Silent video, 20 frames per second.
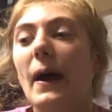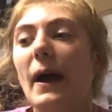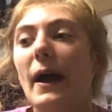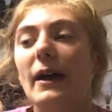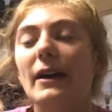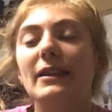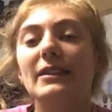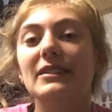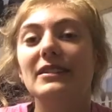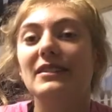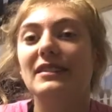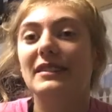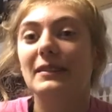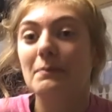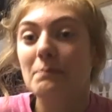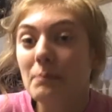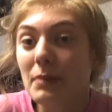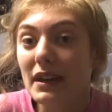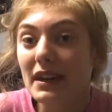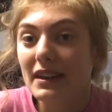And then there's
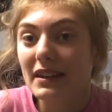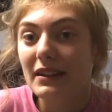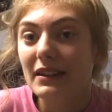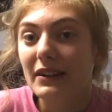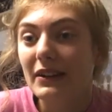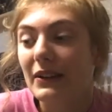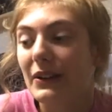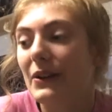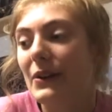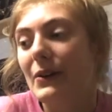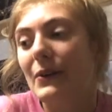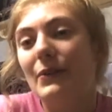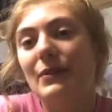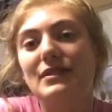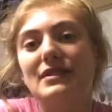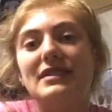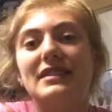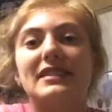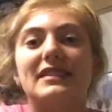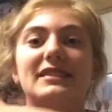the pit,
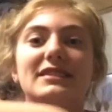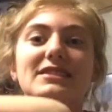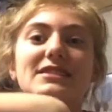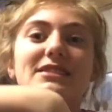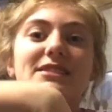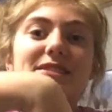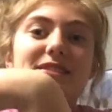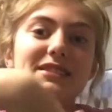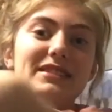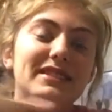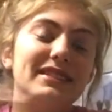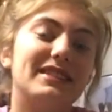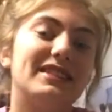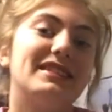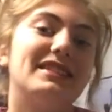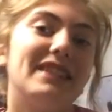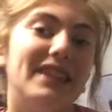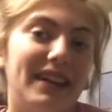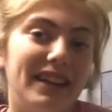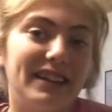which is the dudes that
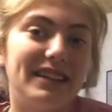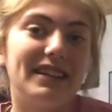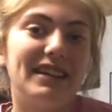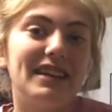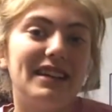stand